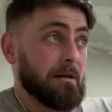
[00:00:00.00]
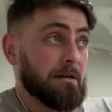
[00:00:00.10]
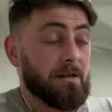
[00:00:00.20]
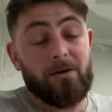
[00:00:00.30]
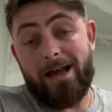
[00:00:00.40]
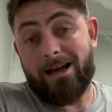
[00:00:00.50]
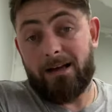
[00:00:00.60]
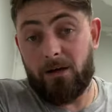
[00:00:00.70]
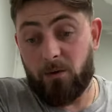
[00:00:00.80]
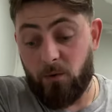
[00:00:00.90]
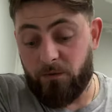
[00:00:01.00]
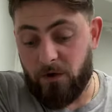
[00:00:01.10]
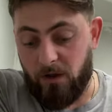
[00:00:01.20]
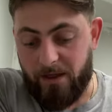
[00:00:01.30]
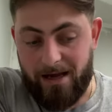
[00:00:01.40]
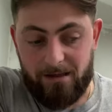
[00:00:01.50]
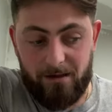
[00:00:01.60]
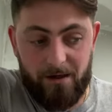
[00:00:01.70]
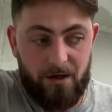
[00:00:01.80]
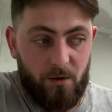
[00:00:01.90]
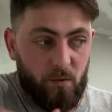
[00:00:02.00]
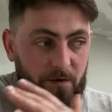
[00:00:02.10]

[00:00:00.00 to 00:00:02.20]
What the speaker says: So yeah, we've got that to do.